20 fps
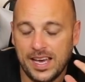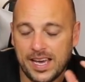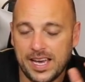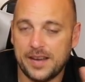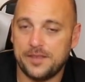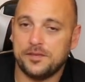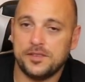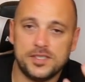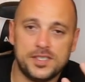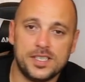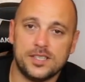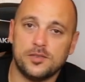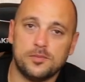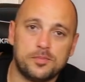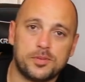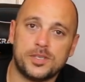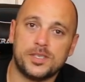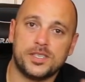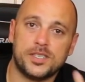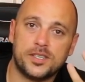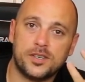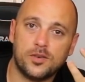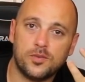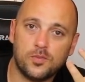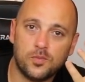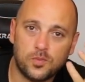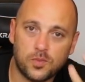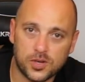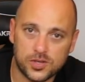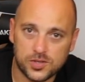every single printer
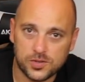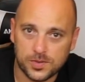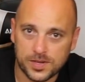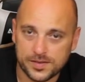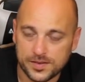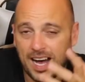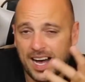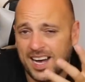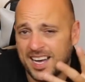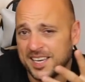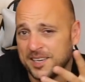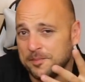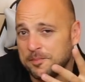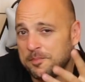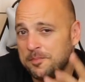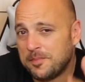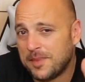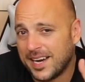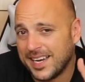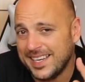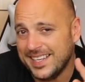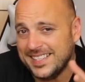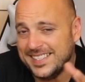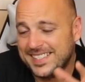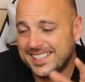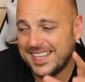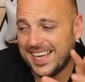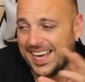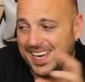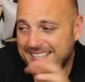whatsoever. I
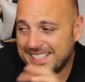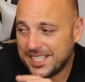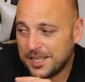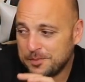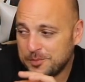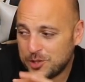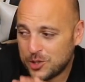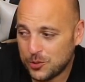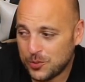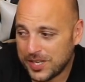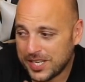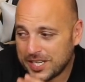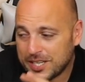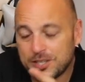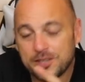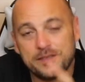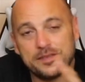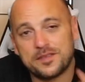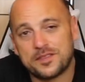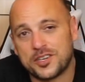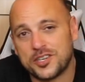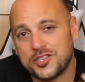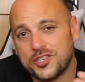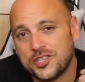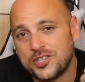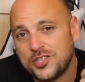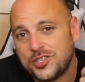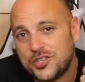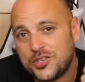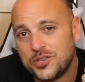might end up doing a
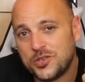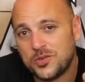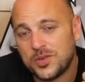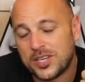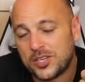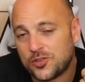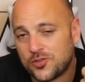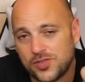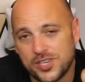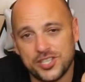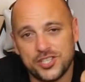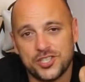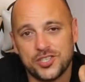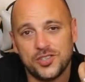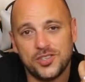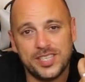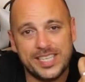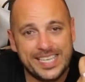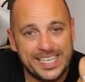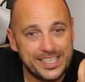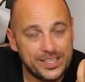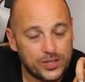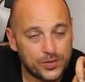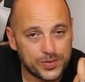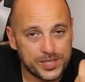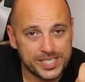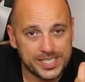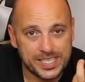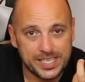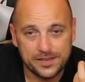conversion to an original
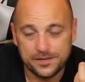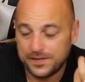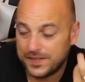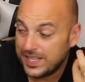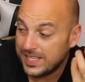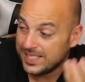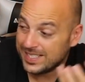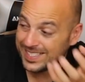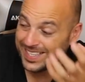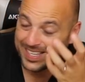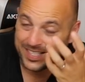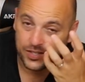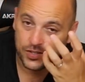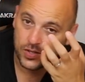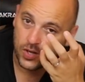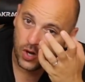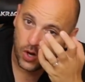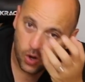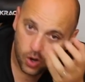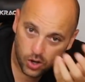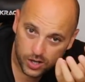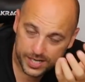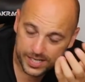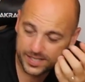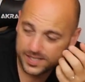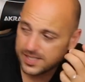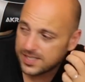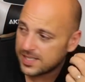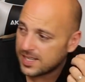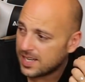E3D V6
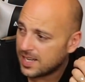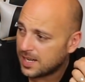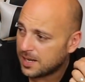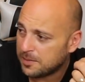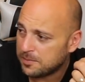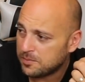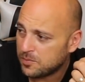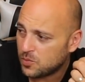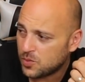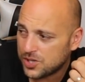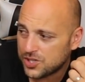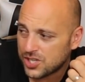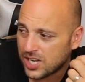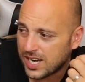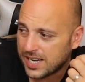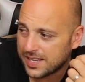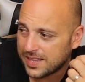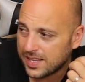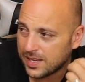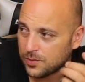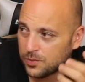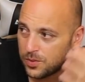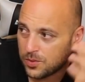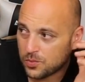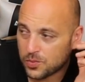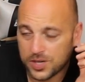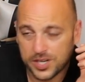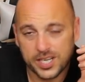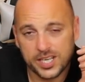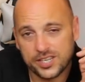hotend, um, which I think will
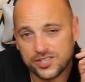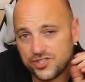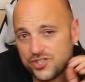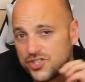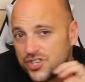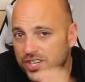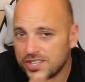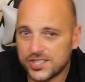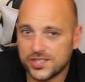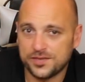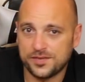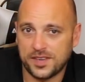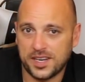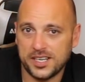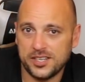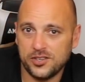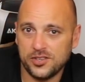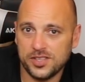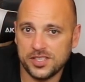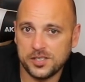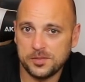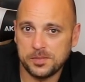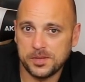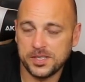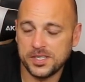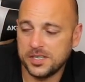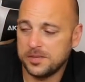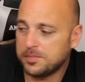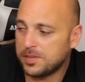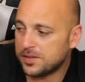work just fine on this
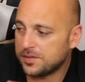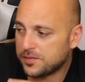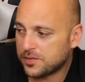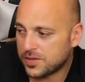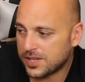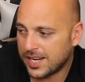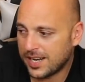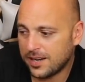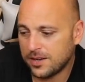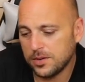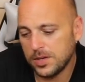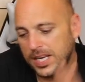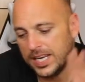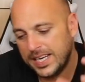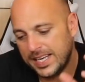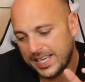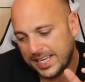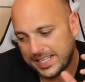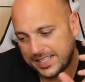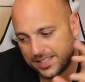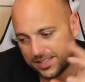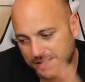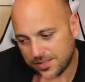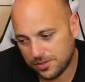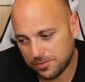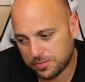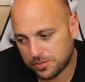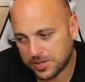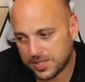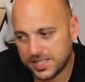printer, but for now, it's
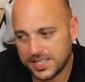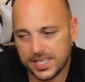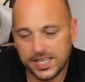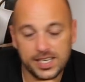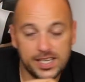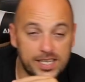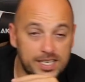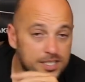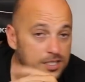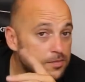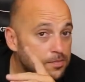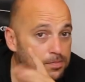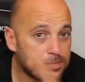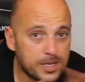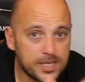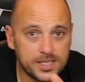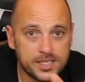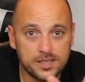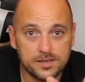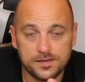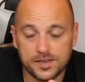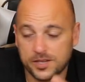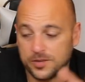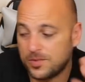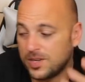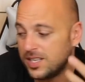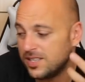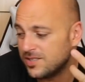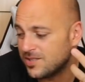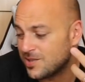still printing, it's printing very
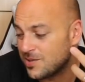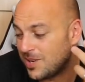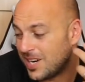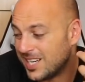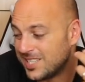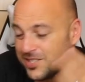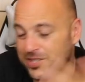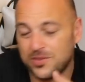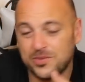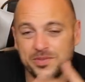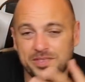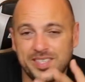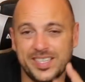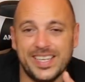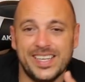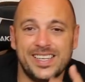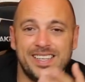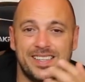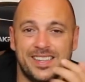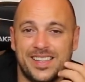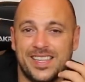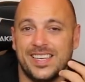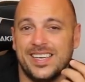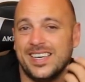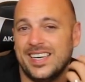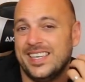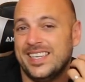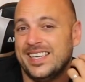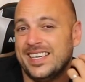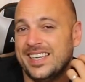well, so I don't think
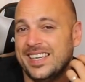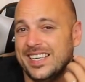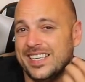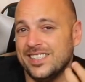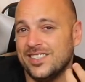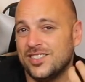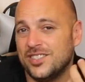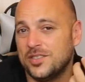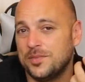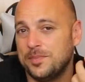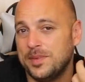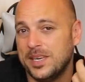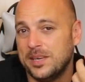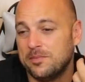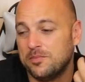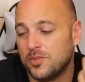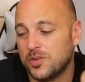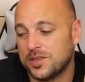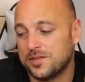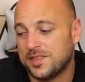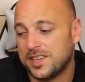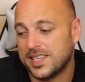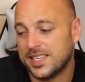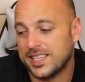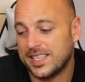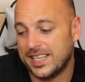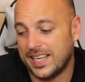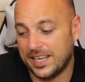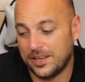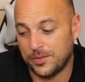it needs to be modified
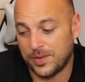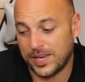in any